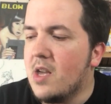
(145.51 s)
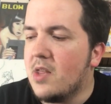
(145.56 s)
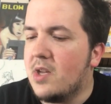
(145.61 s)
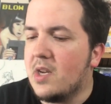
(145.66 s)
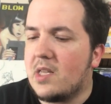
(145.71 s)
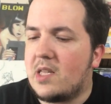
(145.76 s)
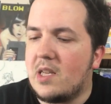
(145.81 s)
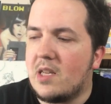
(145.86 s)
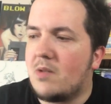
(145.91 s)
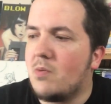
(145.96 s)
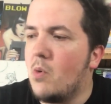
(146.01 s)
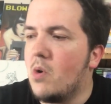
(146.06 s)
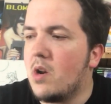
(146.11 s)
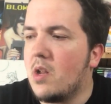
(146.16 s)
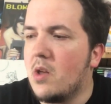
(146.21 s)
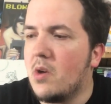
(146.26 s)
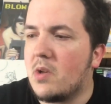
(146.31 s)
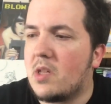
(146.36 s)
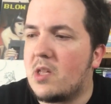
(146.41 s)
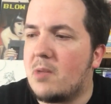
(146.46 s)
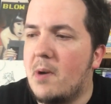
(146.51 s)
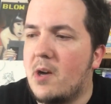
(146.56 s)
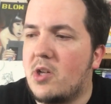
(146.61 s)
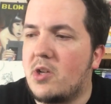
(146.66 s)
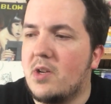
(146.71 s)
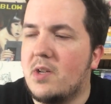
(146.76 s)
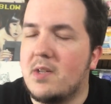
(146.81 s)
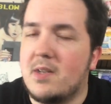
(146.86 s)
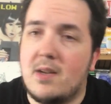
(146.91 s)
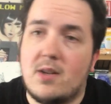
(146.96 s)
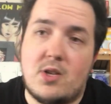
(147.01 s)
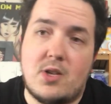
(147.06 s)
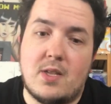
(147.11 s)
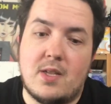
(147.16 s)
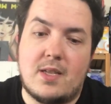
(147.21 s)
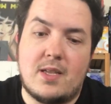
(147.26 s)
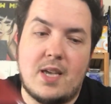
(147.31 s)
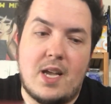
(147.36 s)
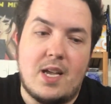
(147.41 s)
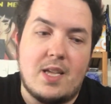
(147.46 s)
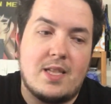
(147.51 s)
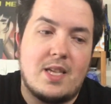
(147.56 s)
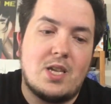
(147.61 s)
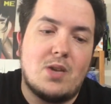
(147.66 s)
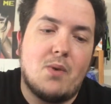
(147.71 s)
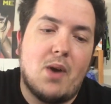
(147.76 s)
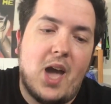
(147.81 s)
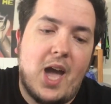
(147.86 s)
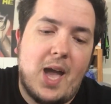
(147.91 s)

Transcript: This is one of those special edition sets that you